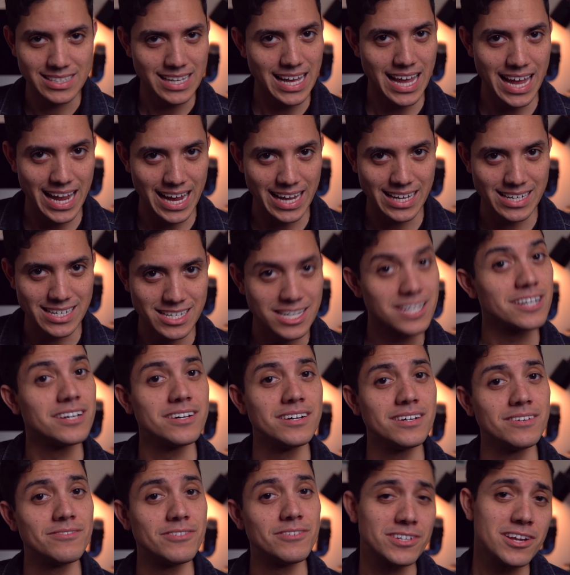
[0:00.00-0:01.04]

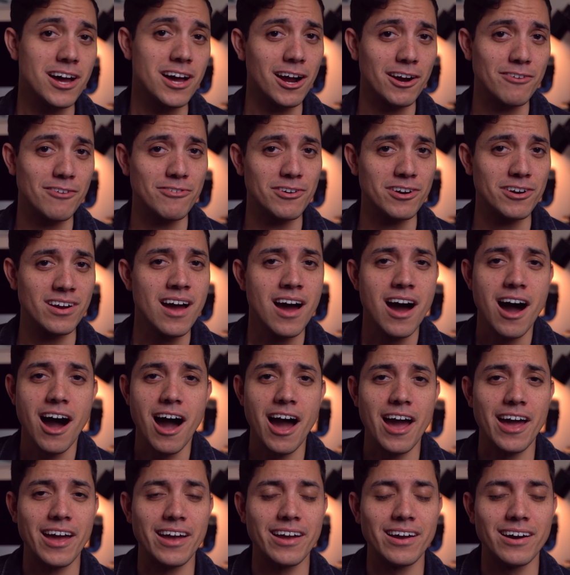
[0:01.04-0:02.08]

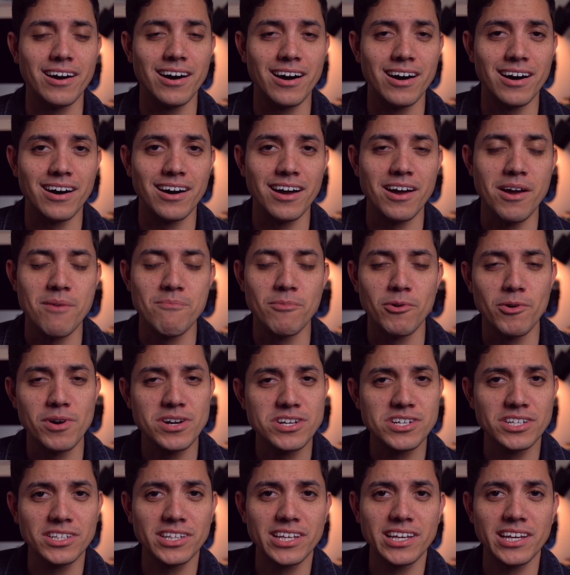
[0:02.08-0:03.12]
I am
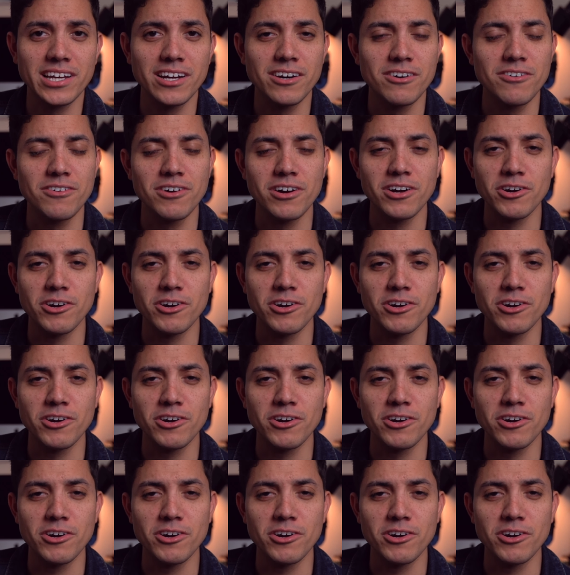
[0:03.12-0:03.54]
originally